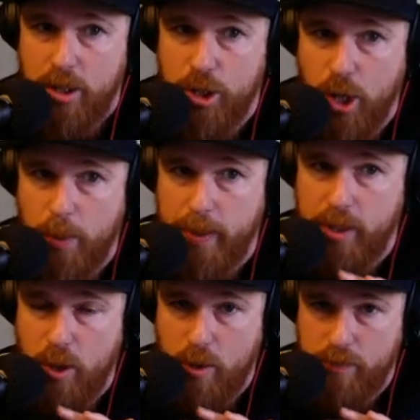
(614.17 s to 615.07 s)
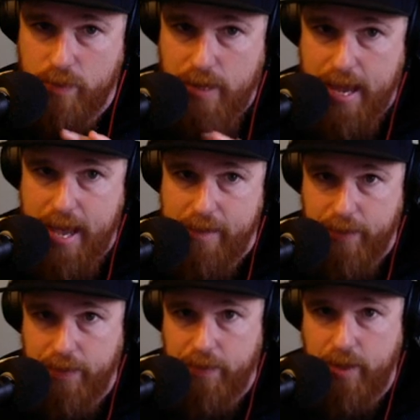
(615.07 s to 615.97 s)
going over
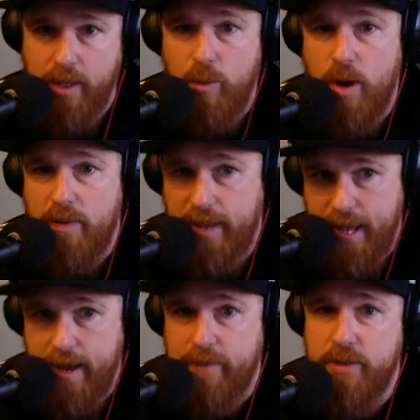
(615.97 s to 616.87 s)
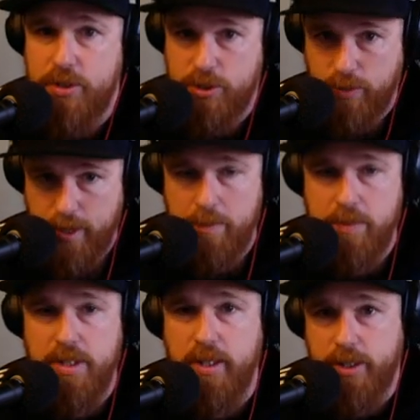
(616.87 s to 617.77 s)
everything while they have the
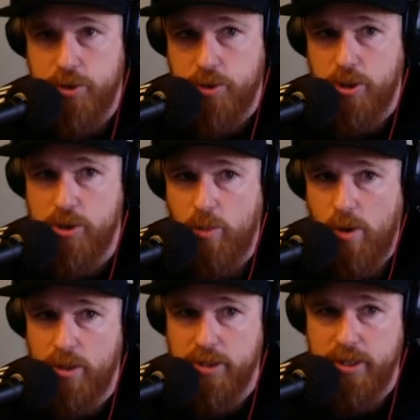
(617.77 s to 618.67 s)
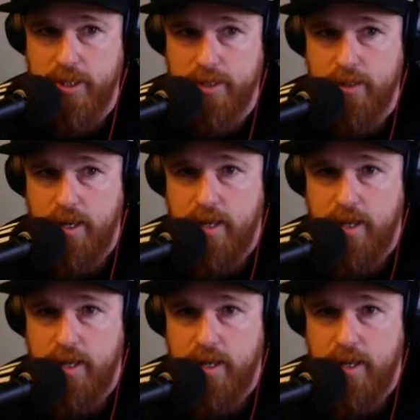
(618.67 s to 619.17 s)
scrims and the construction walls in there,